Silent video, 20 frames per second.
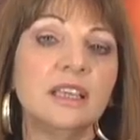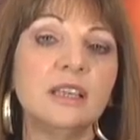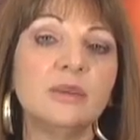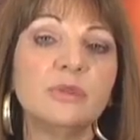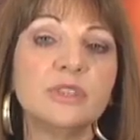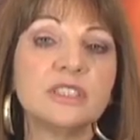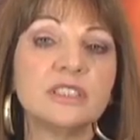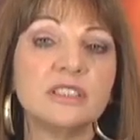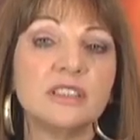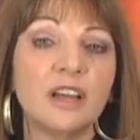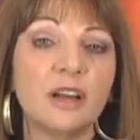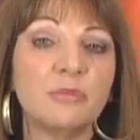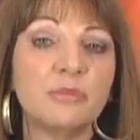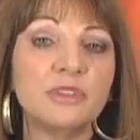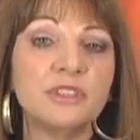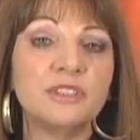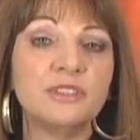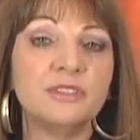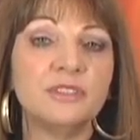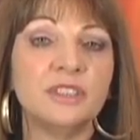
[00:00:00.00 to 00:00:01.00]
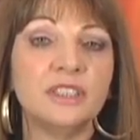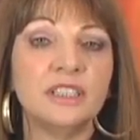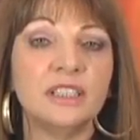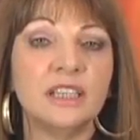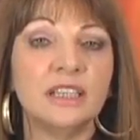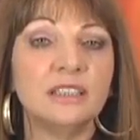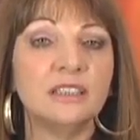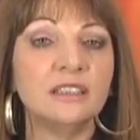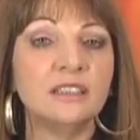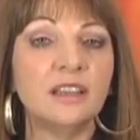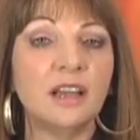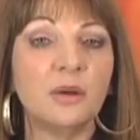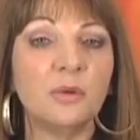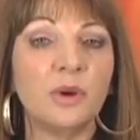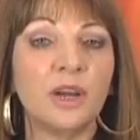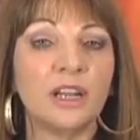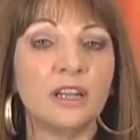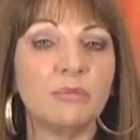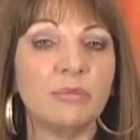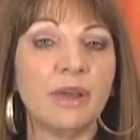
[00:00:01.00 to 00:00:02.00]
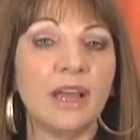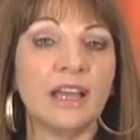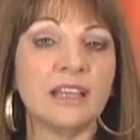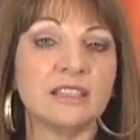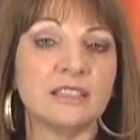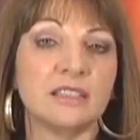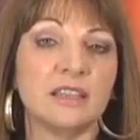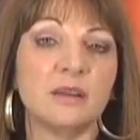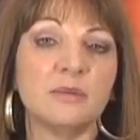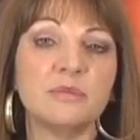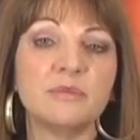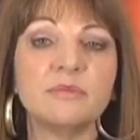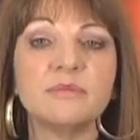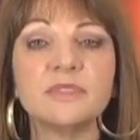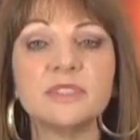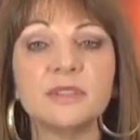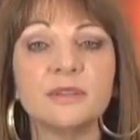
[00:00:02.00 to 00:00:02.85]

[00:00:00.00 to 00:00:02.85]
It was an opportunity I did not want to pass up,